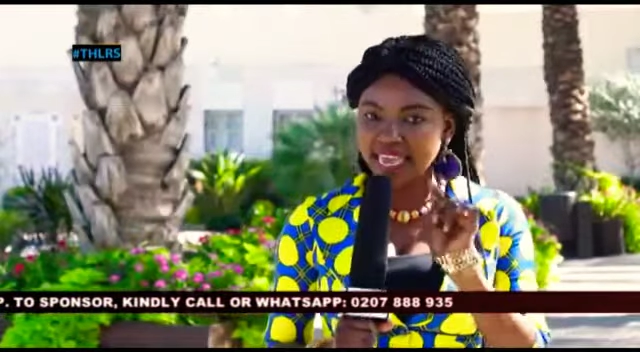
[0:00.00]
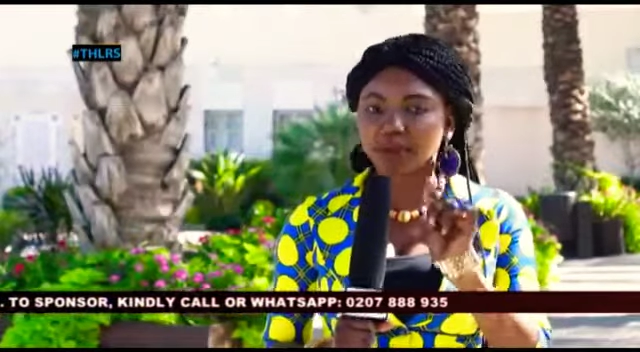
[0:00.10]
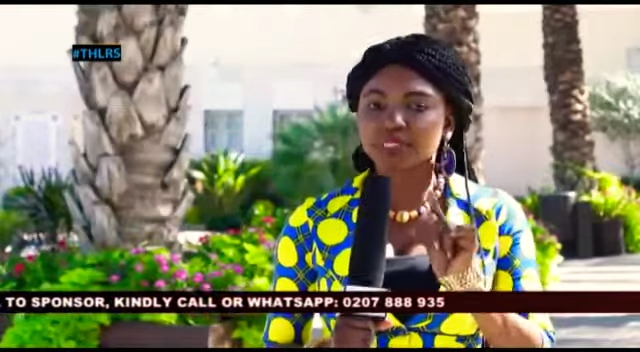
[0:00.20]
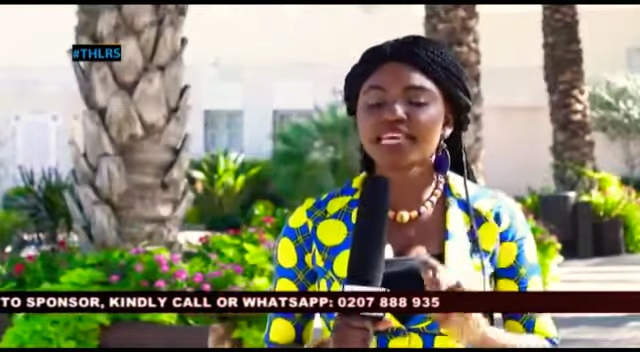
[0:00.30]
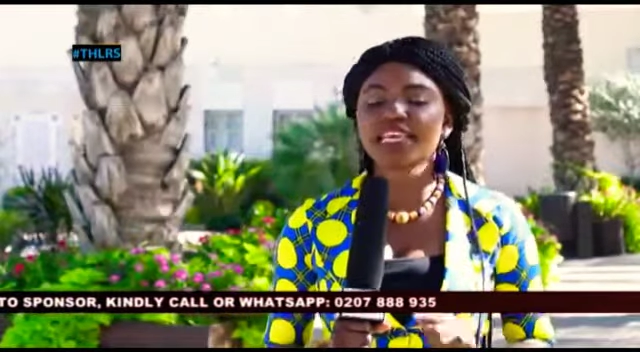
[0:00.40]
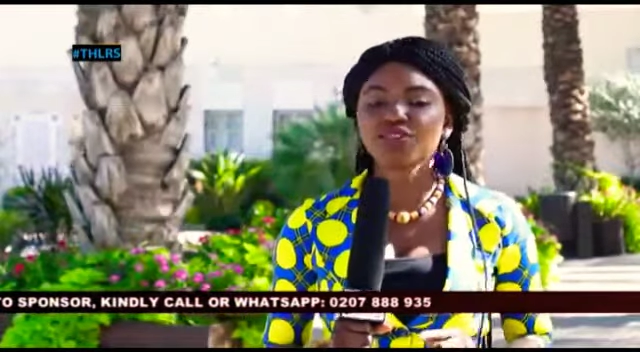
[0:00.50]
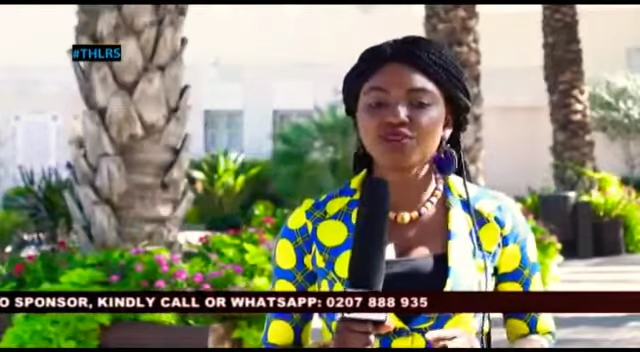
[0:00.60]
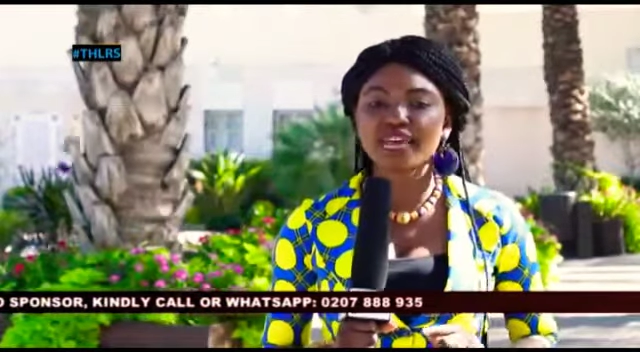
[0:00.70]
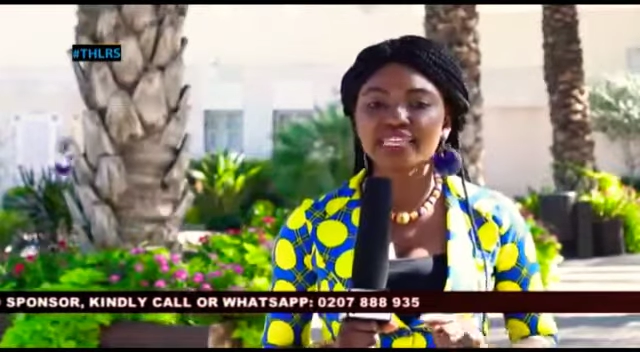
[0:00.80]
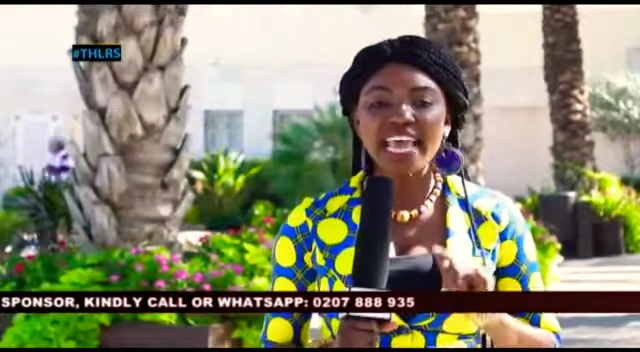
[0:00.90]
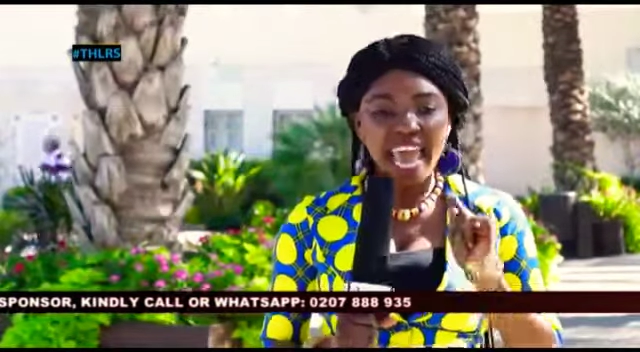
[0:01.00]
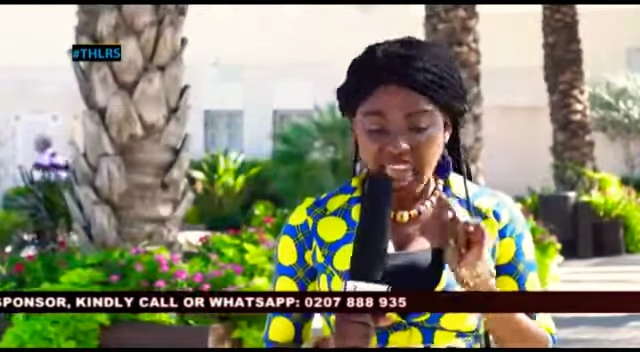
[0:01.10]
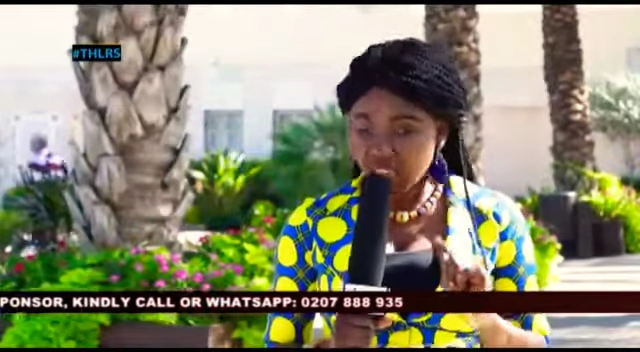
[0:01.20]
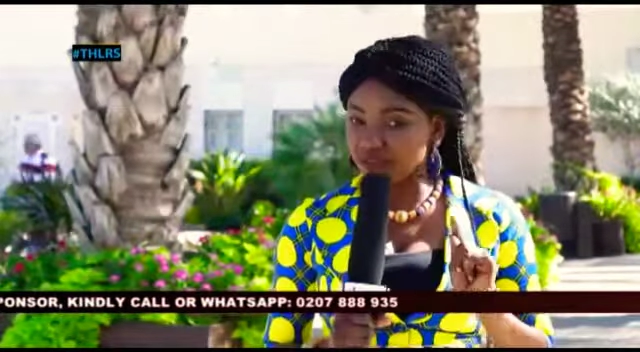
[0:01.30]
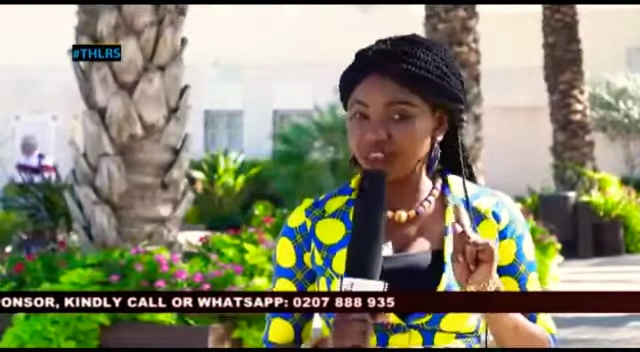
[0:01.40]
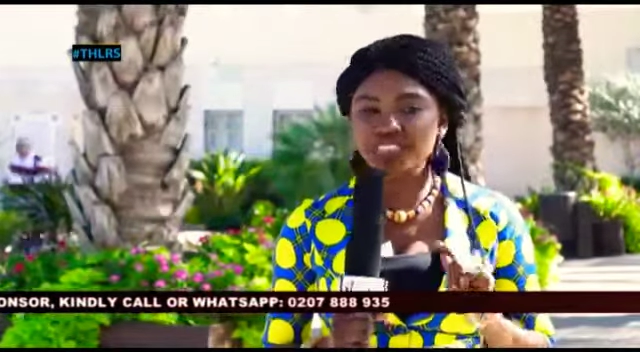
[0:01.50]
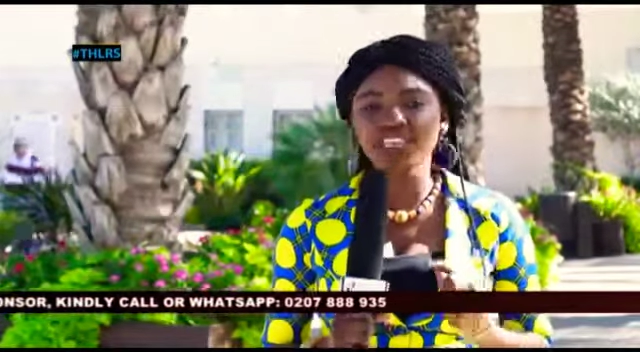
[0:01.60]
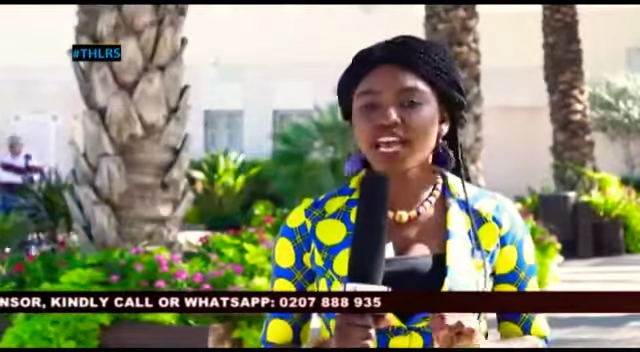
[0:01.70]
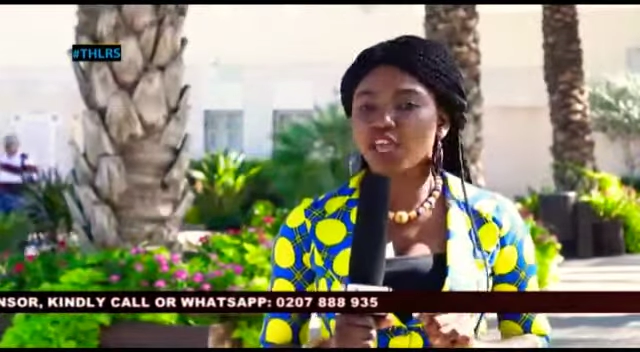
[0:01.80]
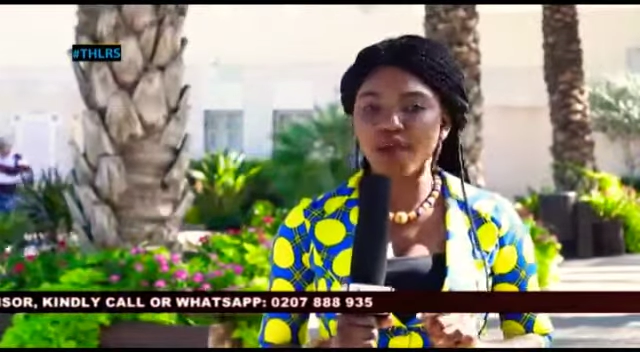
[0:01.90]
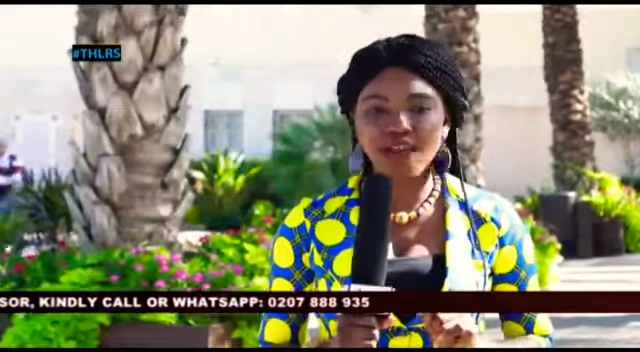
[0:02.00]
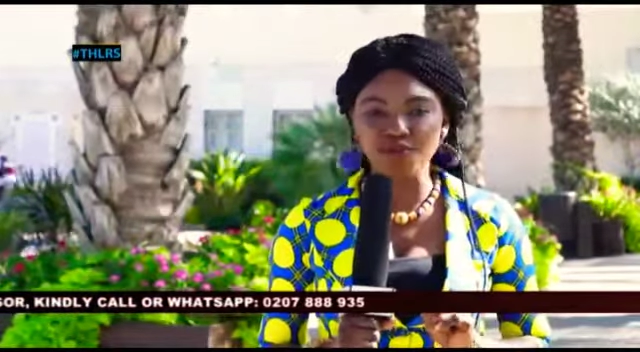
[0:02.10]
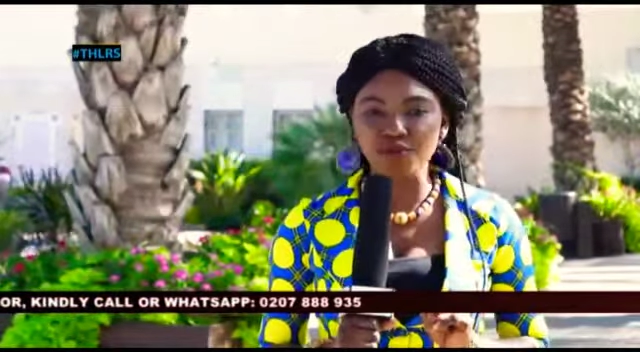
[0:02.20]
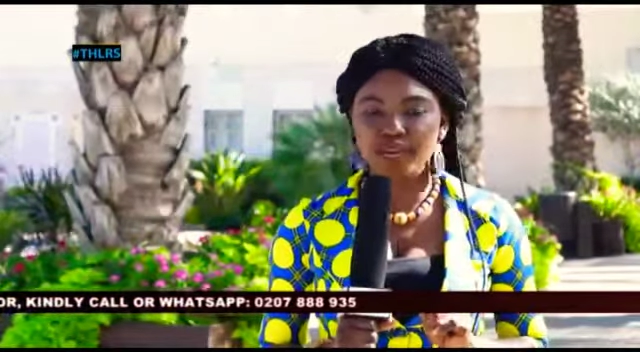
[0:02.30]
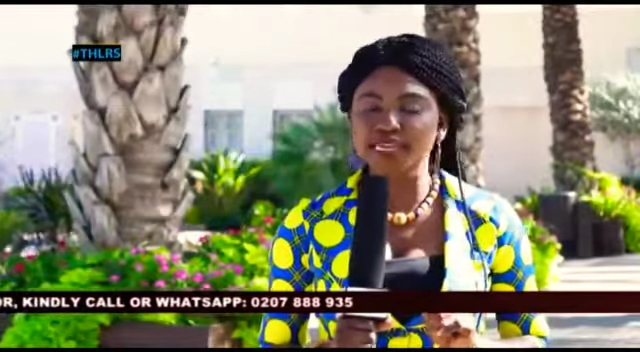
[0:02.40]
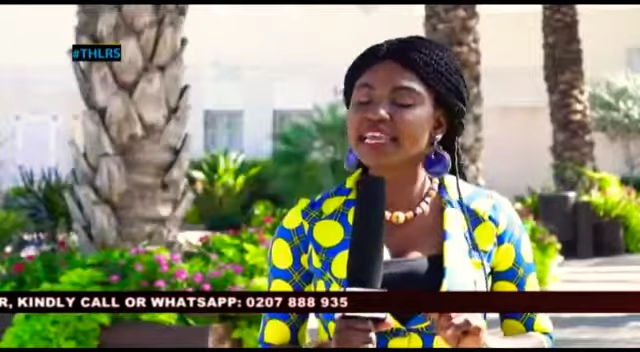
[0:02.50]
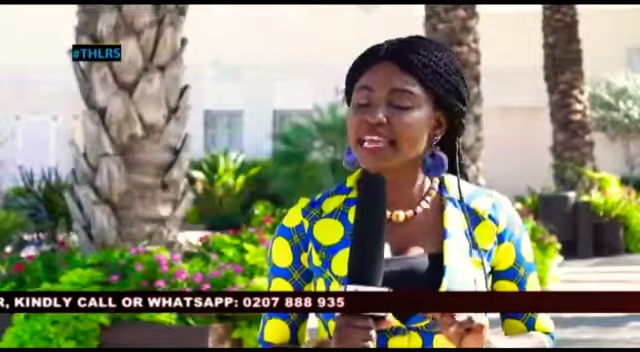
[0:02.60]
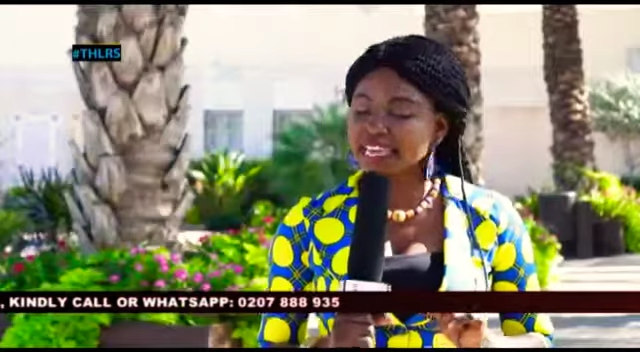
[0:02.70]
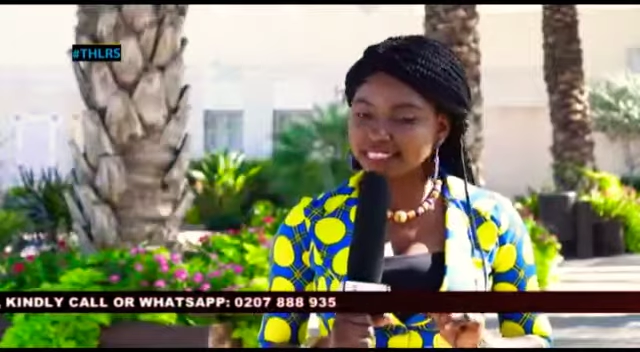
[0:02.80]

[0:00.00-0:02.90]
I am telling you that everything that you have read,